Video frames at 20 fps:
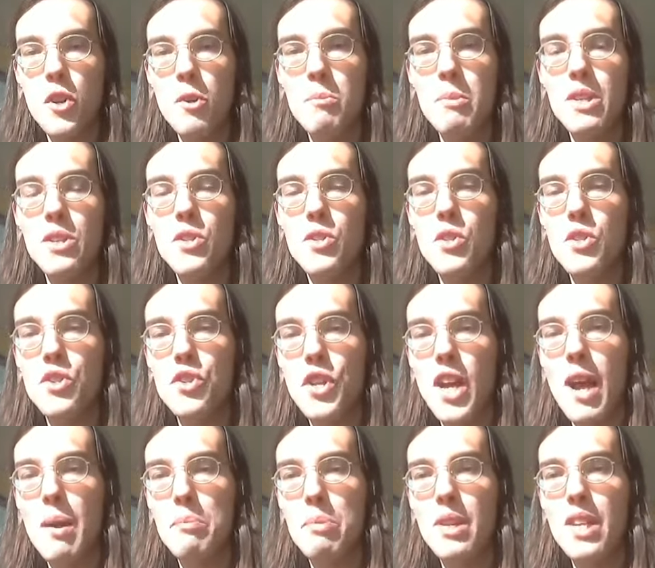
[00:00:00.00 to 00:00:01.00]
Germans and
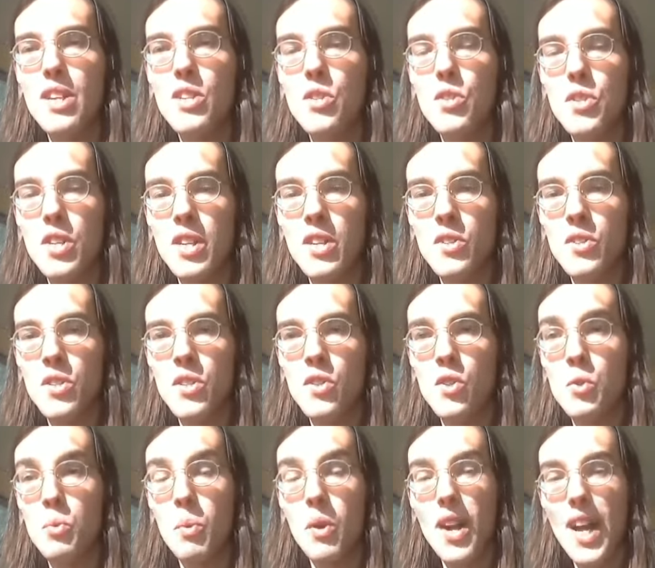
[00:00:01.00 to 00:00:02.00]
Japanese
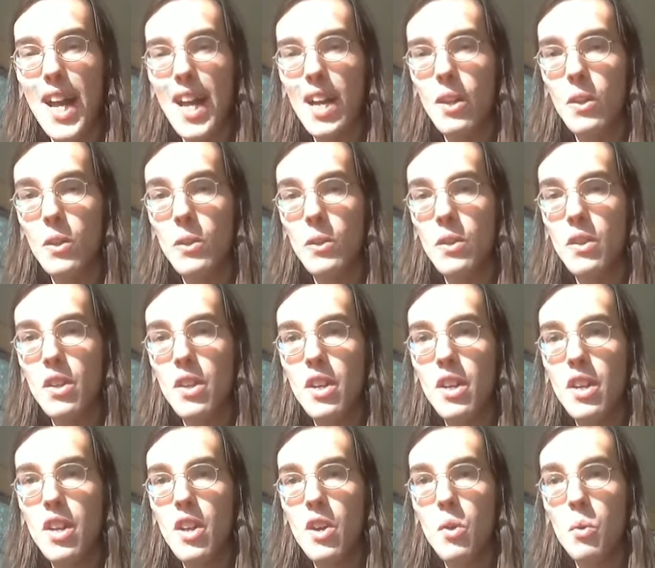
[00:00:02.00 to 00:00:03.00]
citizens were held
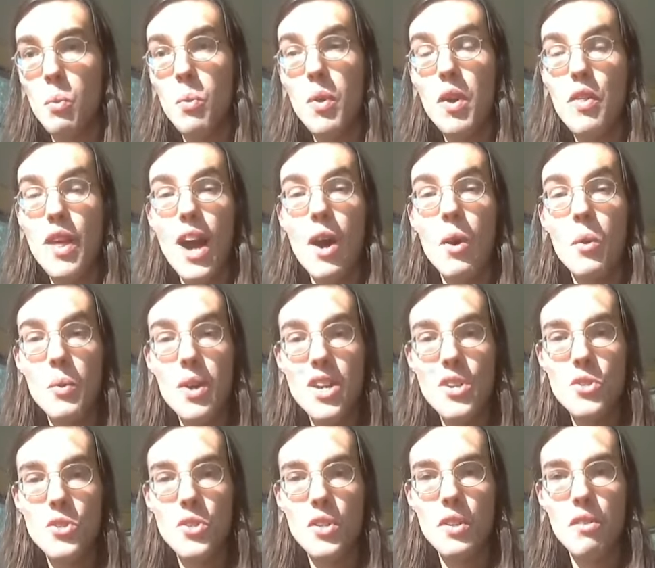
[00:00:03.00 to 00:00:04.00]
without
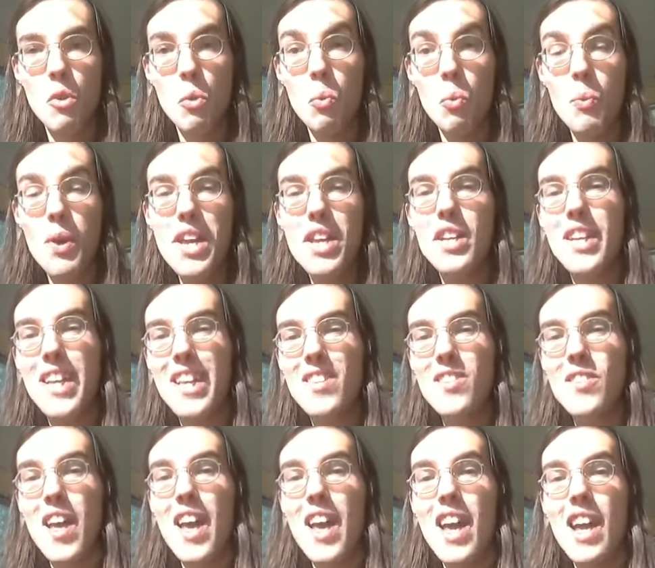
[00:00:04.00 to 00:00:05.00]
reason. We
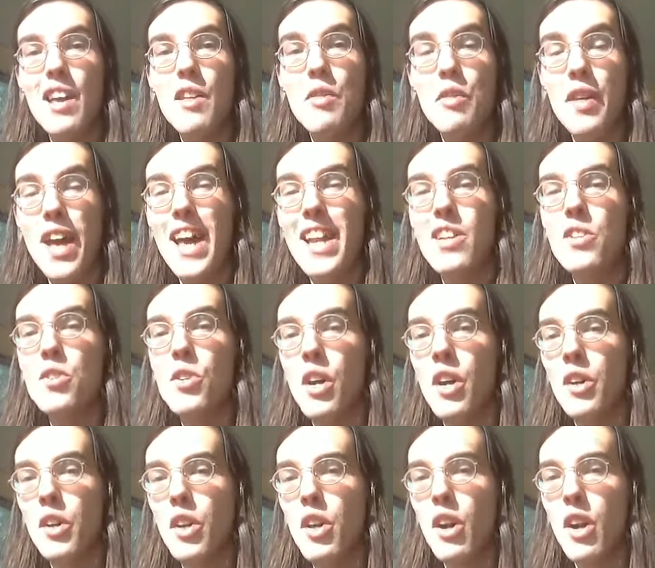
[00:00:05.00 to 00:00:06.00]
say that is
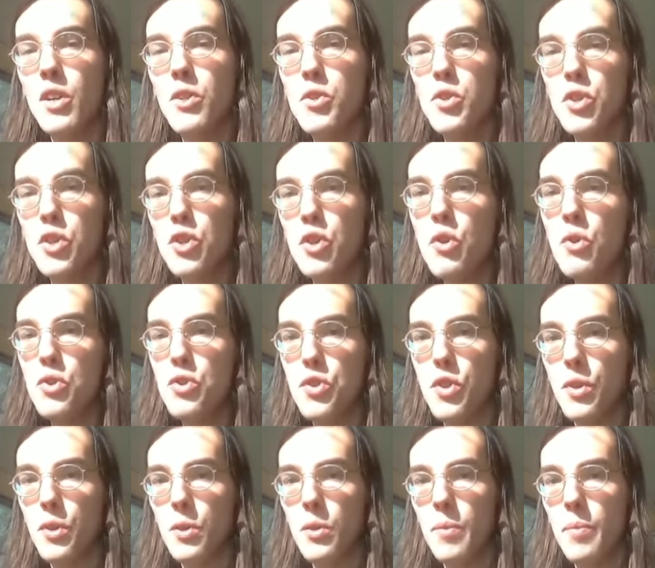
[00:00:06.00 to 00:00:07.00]

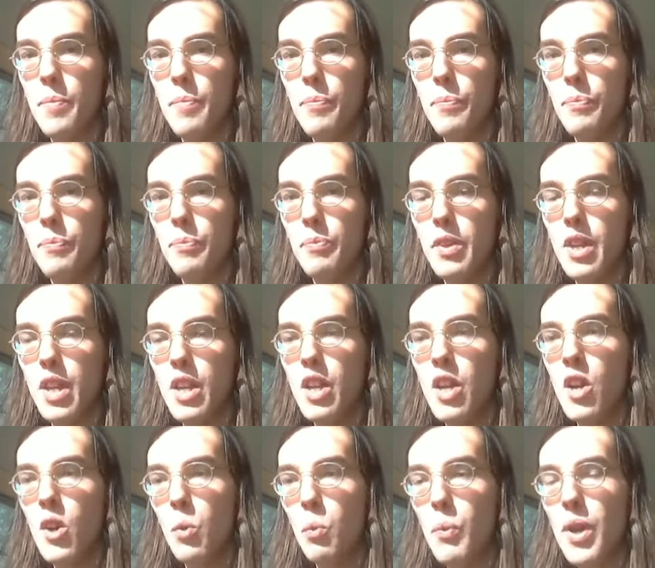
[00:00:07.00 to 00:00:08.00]
unconstitutional.
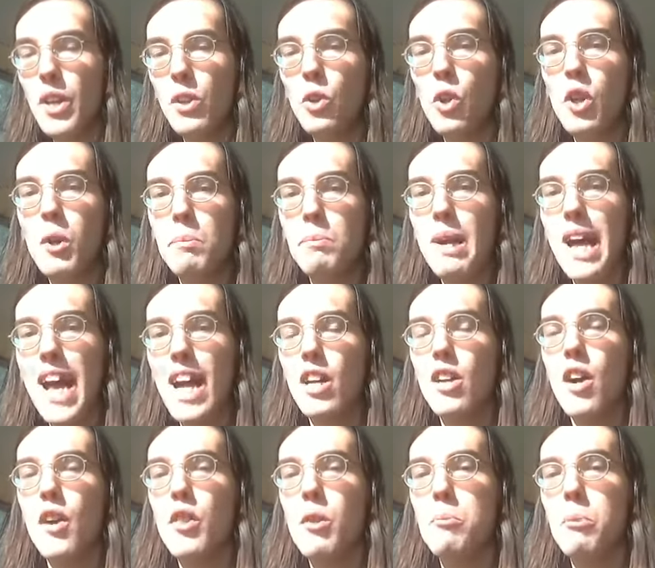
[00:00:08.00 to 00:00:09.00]
We look
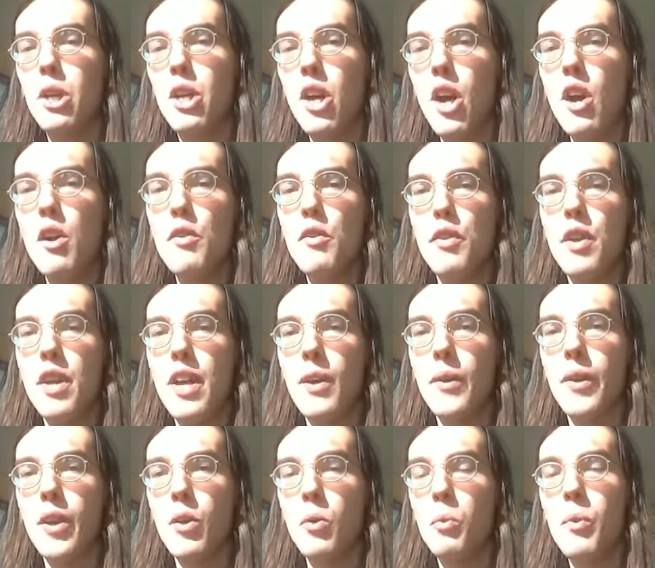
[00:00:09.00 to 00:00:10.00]
back on the
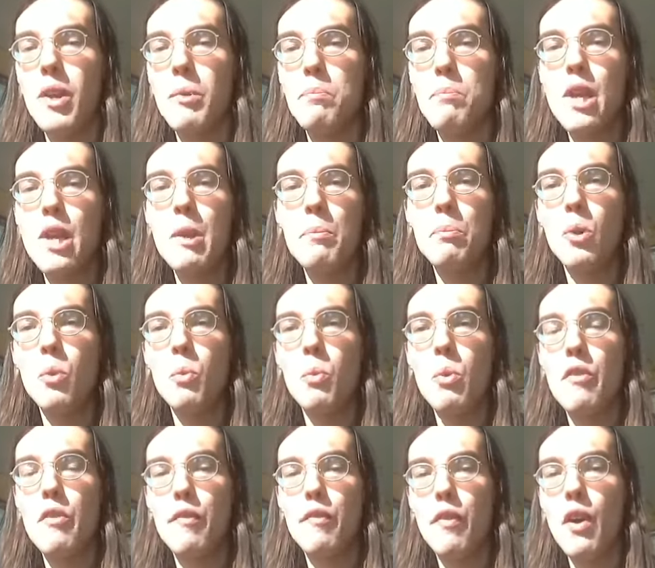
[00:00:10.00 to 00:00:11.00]
McCarthy era when people
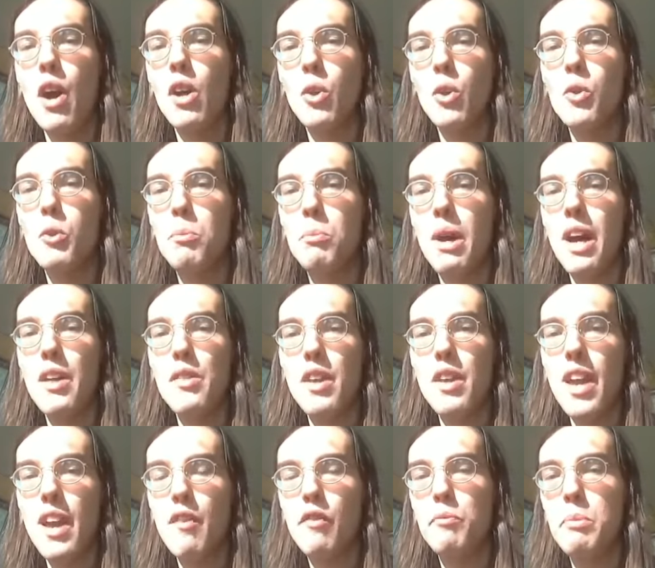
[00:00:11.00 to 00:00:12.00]
were followed by
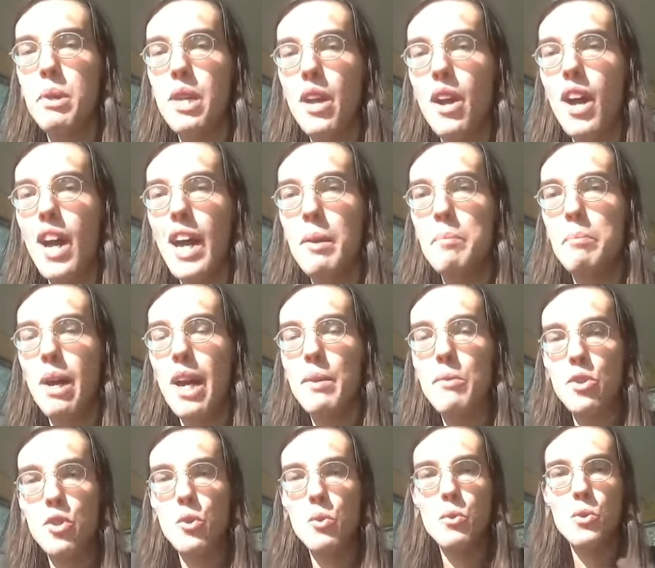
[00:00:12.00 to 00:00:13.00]
the FBI
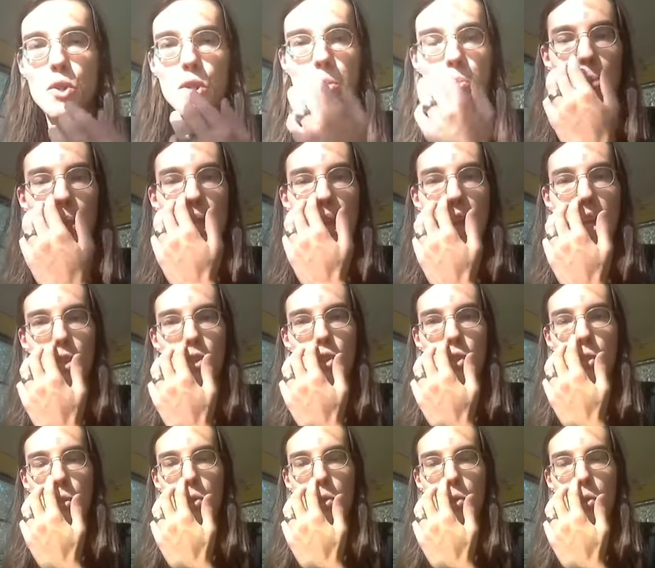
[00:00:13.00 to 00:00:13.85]
by dudes in black